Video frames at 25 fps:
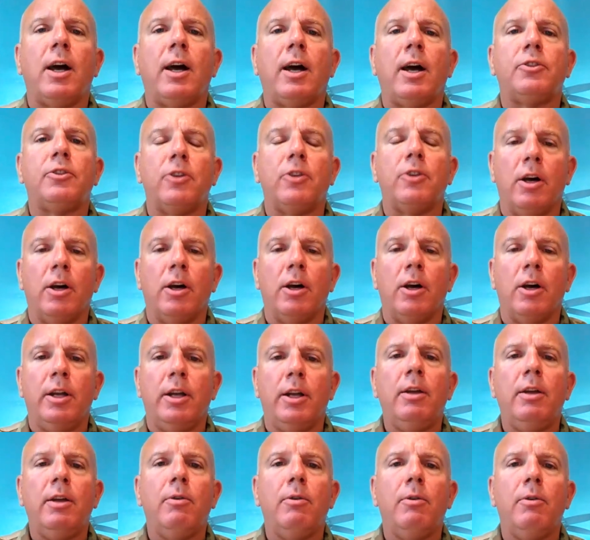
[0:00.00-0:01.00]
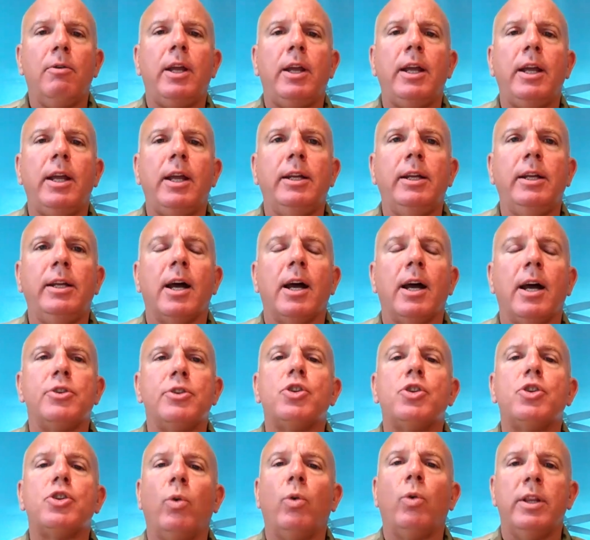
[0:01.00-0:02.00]
son, he
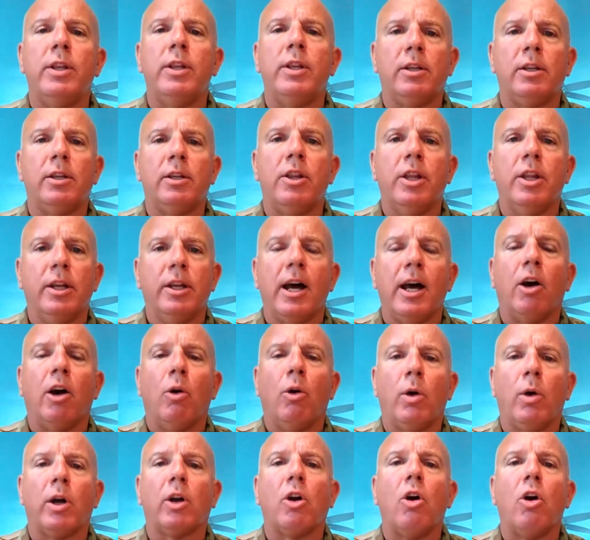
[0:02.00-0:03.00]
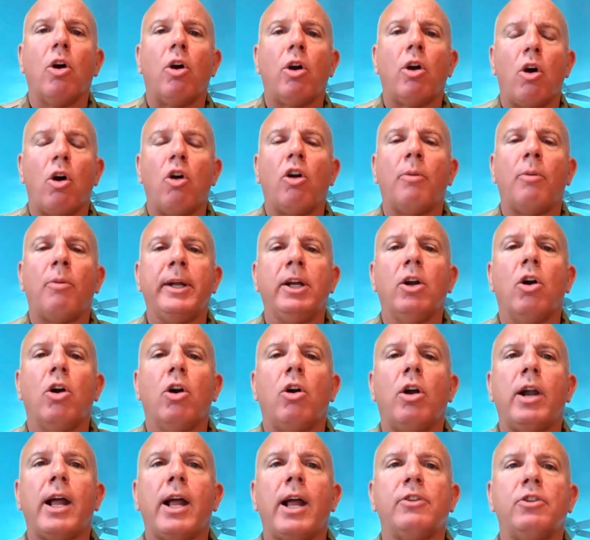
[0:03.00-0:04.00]
joined the Delaware Guard, Army Guard,
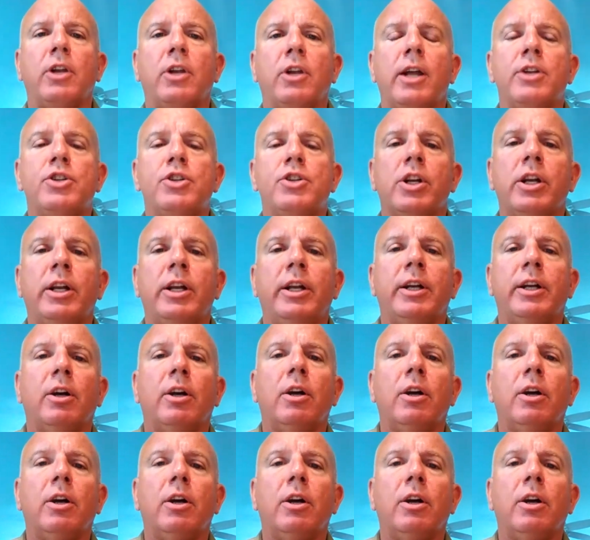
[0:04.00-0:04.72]
as an engineer,